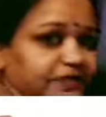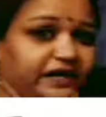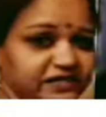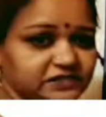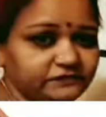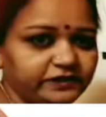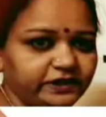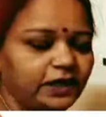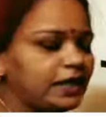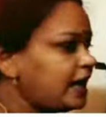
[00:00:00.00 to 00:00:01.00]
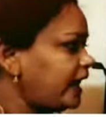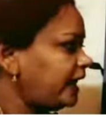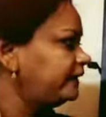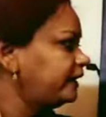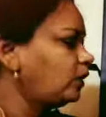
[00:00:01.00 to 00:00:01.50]
transferred
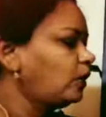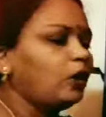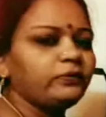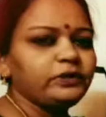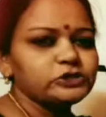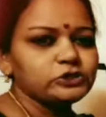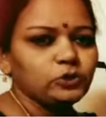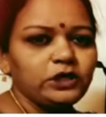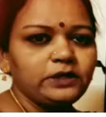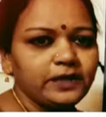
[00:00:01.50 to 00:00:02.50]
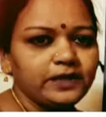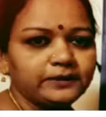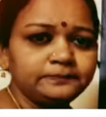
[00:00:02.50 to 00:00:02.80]
and the rod will slowly